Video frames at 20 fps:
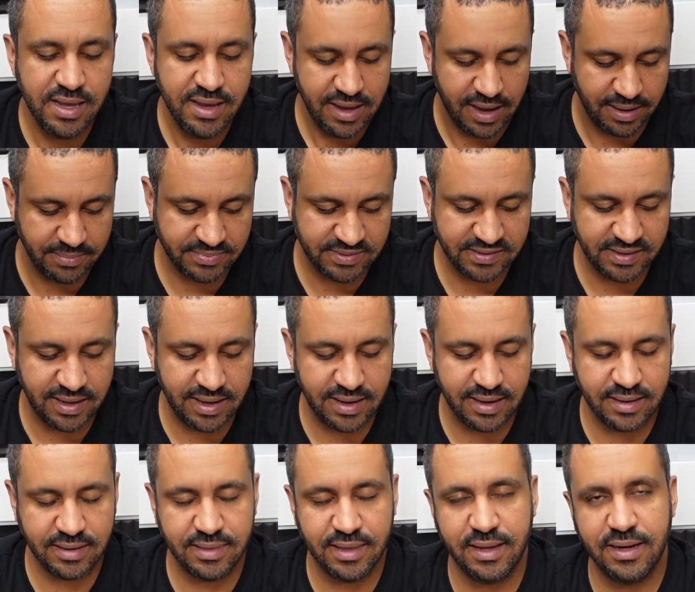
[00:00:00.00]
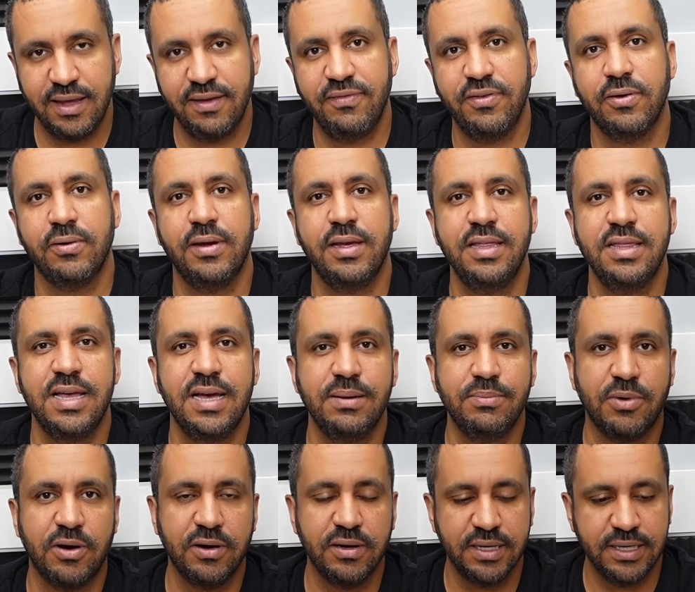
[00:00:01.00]
I'm saying that if you're in that
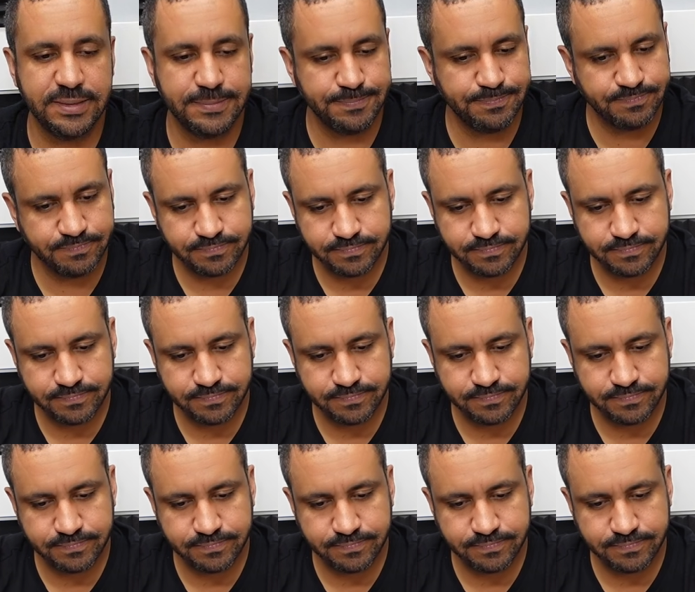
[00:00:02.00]
market